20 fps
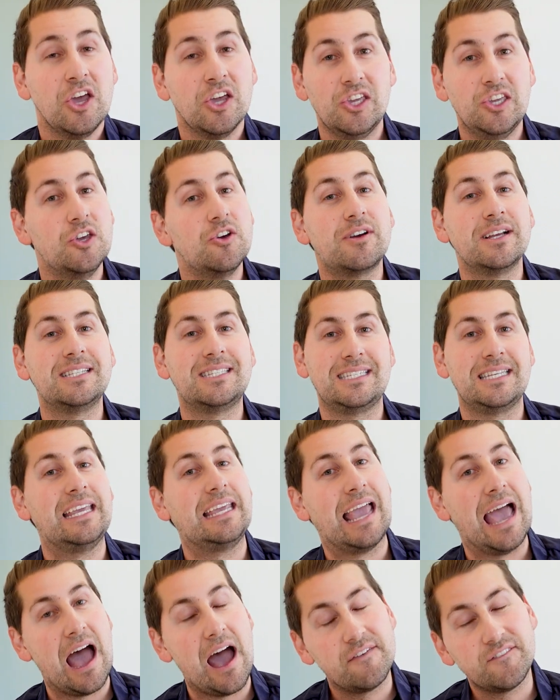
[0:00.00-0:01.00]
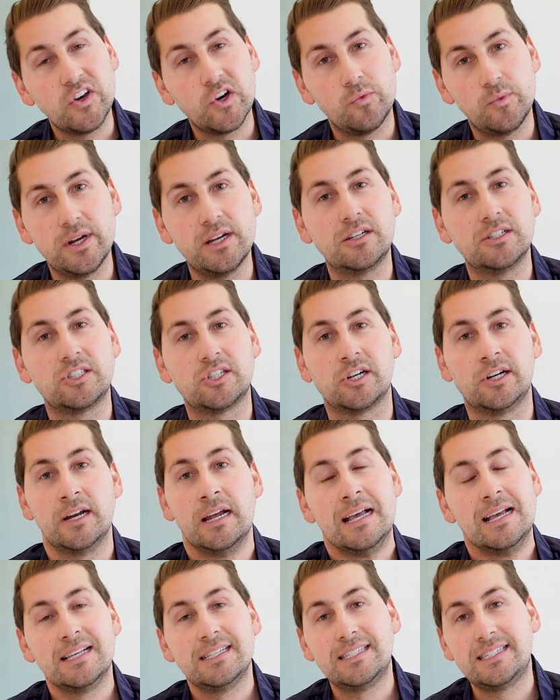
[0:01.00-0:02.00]
You could have your realtor
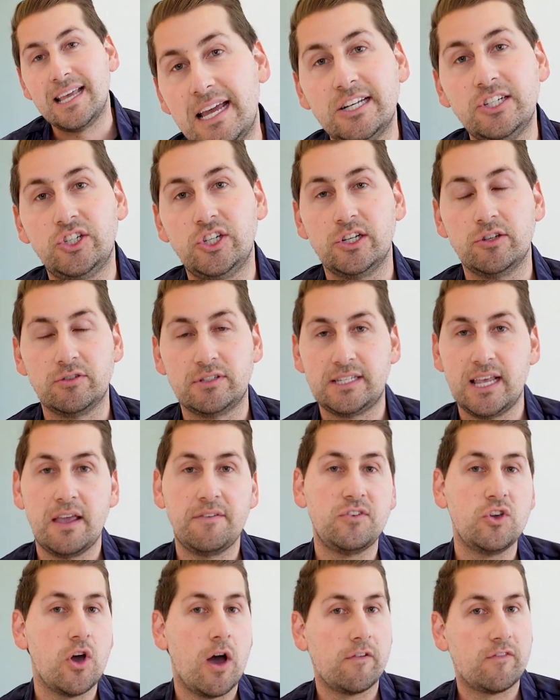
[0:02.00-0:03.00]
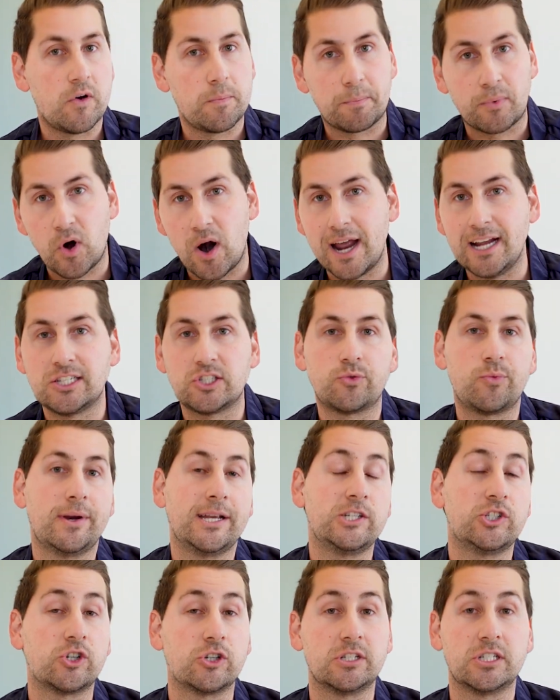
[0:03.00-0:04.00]
send you, say if you have a price
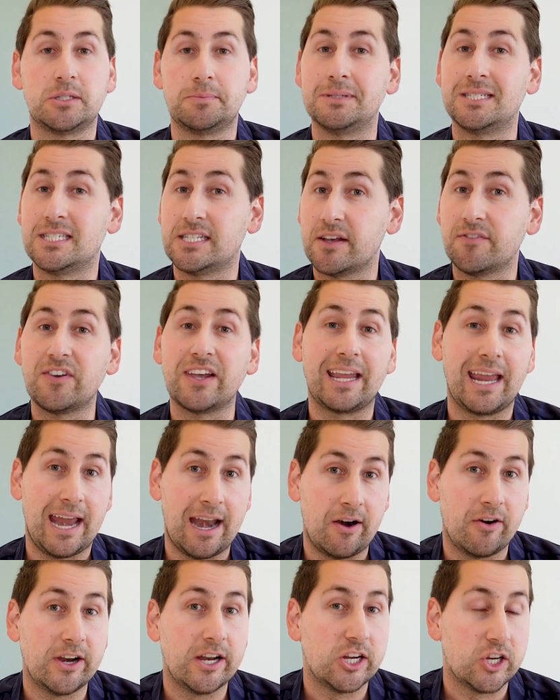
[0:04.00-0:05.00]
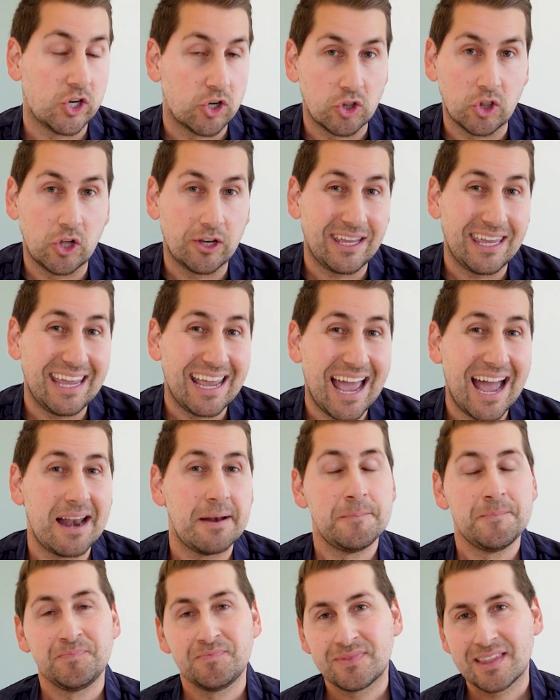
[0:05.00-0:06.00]
range or a specific area you're looking at,